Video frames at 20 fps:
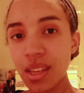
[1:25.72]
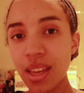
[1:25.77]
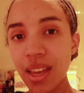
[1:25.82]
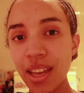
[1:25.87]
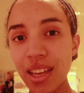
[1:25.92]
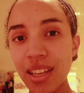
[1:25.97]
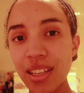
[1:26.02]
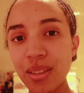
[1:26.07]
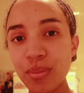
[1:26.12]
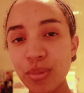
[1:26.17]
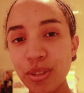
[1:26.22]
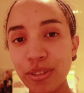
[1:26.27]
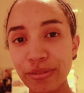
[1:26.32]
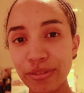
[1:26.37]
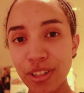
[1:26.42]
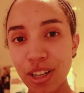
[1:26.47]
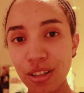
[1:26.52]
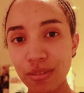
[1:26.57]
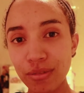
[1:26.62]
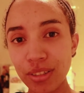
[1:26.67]
And
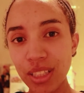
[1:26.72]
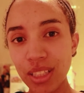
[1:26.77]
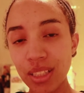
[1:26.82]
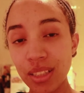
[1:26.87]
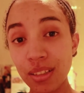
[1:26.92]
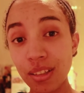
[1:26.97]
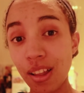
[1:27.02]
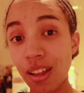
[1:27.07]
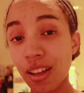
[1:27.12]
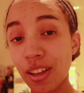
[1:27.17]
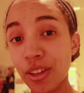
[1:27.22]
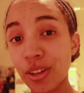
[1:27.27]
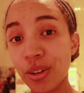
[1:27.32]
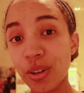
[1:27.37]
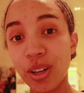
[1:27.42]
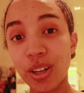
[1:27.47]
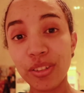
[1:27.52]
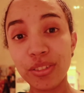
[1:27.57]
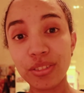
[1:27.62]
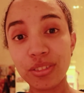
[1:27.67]
before we
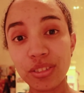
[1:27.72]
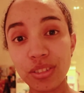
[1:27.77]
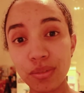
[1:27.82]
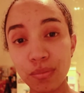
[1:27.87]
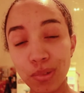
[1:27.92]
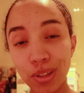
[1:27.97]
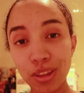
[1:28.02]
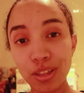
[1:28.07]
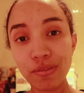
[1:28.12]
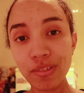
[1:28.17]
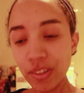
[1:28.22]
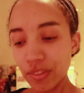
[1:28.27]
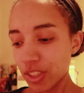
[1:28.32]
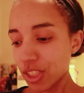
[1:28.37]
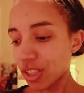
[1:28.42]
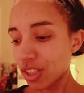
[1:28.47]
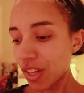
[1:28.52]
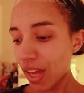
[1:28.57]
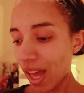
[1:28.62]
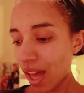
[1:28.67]
go on with the
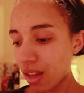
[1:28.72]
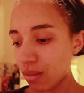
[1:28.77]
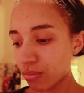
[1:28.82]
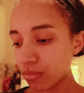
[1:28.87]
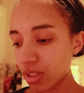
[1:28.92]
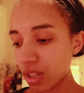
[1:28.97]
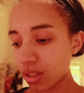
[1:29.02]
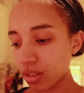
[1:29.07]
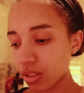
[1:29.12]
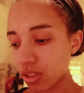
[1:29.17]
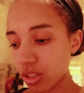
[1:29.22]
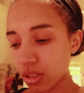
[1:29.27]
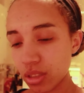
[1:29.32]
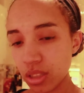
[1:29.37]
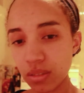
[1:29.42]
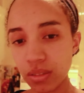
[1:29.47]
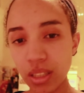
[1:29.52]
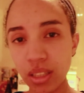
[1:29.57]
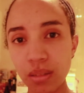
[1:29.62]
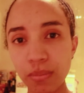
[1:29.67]
review, I'm gonna show you
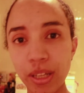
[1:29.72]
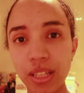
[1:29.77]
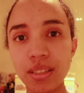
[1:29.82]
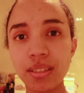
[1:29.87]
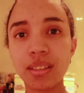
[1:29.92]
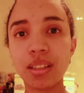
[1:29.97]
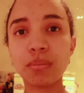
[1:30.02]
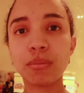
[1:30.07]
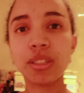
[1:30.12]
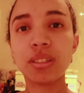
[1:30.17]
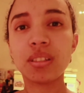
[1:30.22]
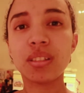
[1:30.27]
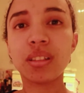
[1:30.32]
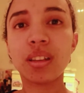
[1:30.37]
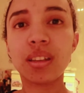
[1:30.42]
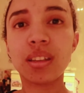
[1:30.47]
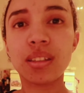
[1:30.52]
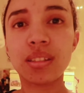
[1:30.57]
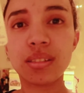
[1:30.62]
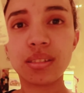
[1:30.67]
quickly my dinner. My dinner
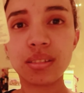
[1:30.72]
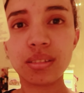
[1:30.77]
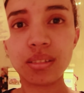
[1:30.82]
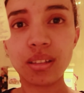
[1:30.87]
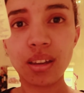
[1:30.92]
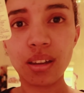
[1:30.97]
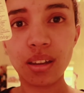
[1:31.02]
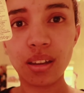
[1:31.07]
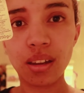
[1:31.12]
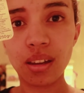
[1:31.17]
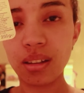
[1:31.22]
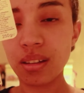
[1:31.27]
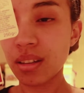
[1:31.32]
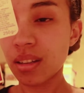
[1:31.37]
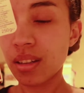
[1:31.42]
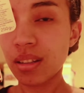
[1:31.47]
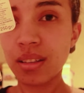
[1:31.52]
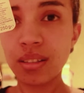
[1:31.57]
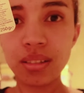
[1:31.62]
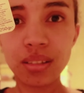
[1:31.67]
is
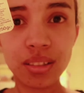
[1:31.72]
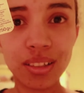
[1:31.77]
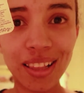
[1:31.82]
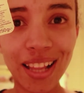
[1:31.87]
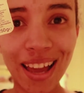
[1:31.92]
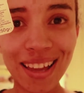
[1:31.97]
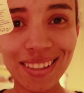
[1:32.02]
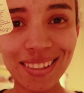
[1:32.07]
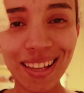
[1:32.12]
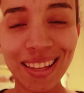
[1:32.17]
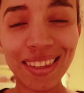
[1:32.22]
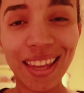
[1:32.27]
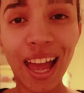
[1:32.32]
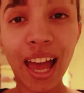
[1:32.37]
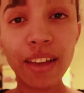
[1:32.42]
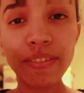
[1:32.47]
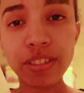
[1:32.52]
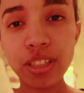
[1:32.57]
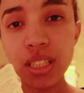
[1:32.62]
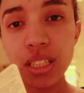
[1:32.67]
slags and
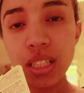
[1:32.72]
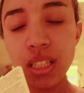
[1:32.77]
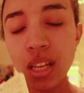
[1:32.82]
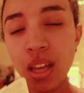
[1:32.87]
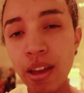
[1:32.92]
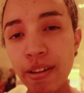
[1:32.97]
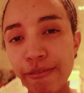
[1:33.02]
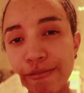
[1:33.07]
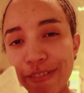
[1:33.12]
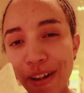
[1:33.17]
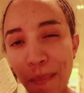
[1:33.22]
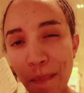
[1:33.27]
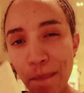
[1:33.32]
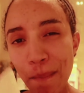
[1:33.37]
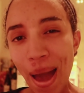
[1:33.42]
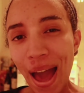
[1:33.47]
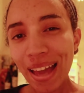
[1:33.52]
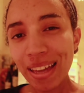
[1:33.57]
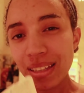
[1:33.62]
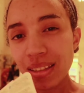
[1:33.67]
ravioli from
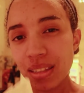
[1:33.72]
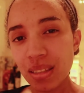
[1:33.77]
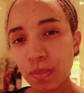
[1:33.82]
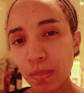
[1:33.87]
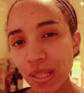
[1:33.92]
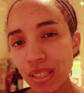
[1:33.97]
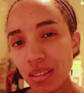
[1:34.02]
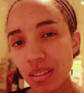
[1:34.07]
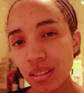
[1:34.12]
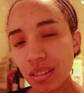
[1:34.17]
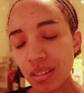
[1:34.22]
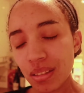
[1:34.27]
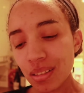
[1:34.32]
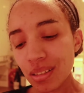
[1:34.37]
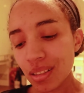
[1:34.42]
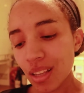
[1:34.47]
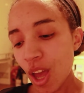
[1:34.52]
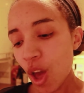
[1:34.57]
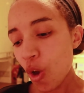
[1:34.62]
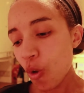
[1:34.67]
Marks and
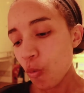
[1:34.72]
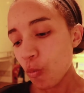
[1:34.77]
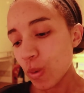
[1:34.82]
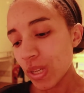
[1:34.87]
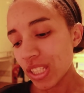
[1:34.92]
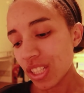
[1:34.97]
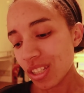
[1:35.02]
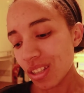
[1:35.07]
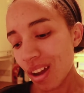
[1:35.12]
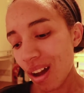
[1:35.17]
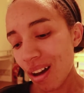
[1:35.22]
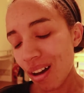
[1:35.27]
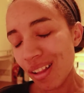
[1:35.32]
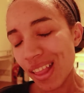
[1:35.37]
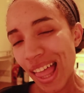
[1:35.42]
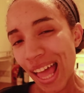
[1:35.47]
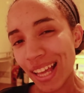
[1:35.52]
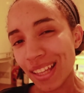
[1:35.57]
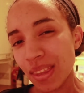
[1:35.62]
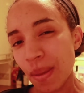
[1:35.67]
Spencer's, which are
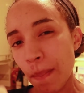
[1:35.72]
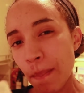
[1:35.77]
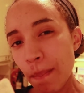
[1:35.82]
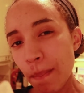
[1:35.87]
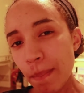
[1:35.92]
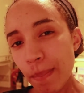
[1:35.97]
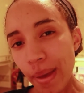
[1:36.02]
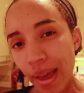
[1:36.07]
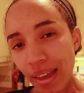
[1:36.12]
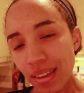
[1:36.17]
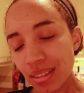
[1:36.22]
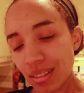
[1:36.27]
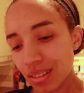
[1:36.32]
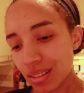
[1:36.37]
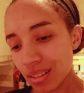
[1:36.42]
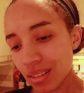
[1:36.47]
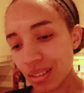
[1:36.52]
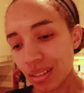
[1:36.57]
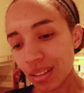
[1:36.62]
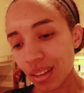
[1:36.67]
like the
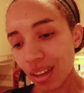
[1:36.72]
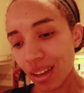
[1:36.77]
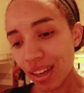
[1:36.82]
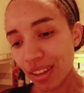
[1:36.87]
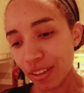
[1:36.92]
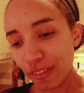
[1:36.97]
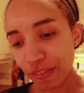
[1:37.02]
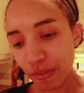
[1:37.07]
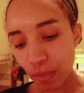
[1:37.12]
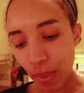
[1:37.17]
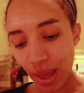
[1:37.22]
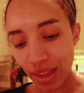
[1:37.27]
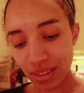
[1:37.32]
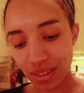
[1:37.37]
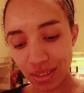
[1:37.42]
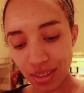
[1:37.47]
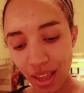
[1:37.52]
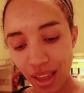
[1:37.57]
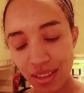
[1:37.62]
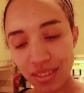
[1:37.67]
best kind of
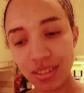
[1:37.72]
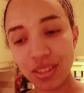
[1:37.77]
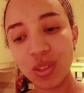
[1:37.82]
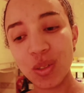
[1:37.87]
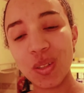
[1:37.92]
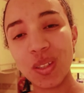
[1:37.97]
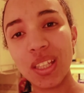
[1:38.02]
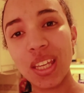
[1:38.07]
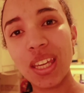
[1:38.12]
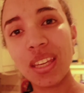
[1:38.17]
pastas you could